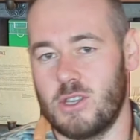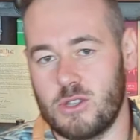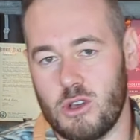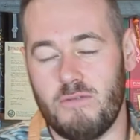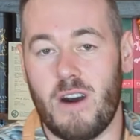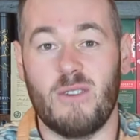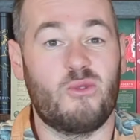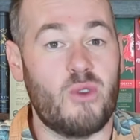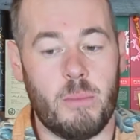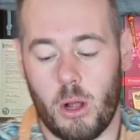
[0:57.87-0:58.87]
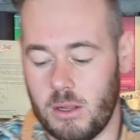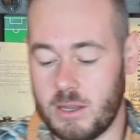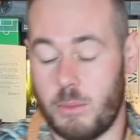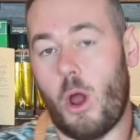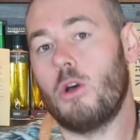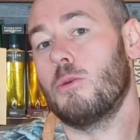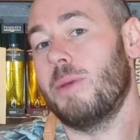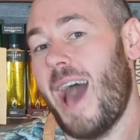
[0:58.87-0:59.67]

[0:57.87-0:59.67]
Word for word: So, so far three bottles, and we'll also be